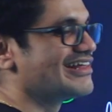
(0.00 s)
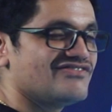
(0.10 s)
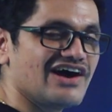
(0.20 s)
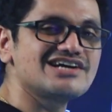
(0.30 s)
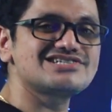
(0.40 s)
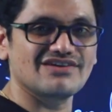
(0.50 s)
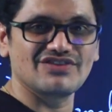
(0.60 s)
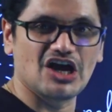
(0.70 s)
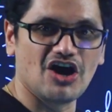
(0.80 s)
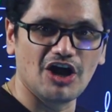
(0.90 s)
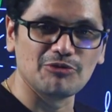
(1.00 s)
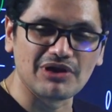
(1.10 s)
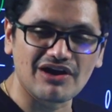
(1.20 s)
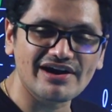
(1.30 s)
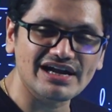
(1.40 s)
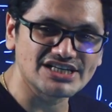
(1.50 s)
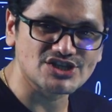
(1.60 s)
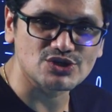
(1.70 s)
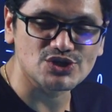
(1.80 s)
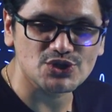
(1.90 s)
The function of the gallbladder is
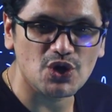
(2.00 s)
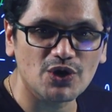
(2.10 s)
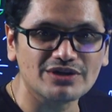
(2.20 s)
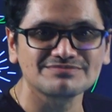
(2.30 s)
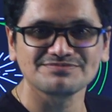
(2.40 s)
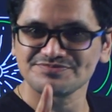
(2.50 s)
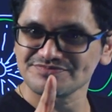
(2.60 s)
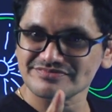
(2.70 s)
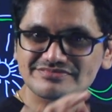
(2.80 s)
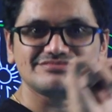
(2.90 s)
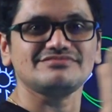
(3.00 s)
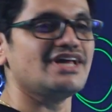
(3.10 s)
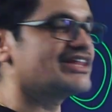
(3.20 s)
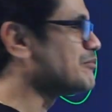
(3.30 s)
to store the